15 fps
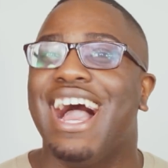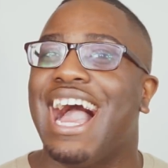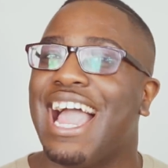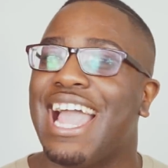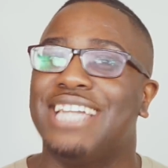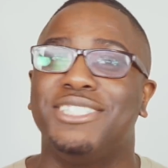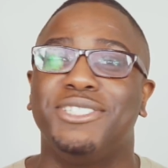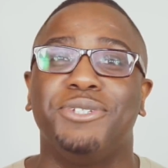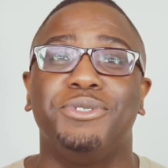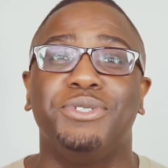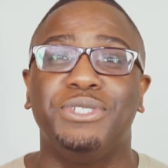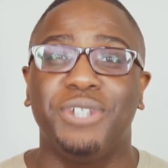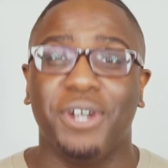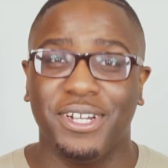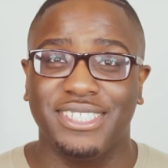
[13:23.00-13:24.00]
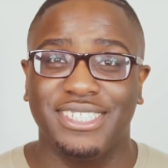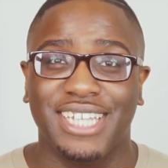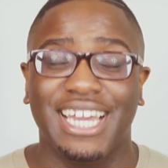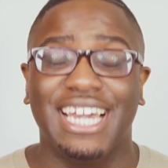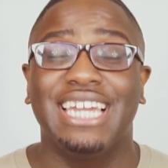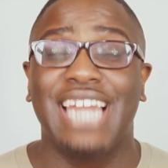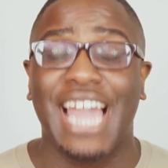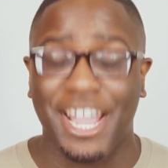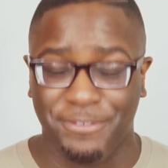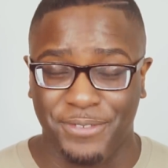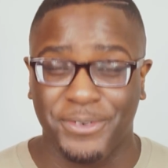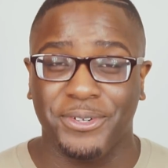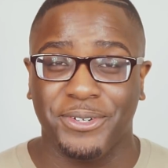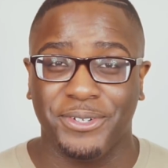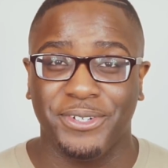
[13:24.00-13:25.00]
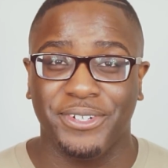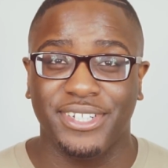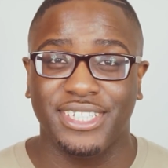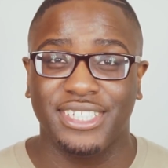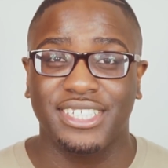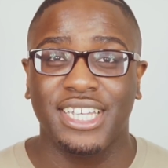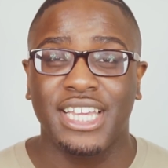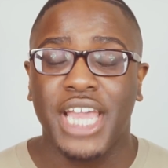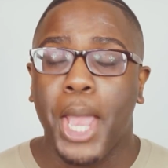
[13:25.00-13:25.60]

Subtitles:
I do not like phone calls.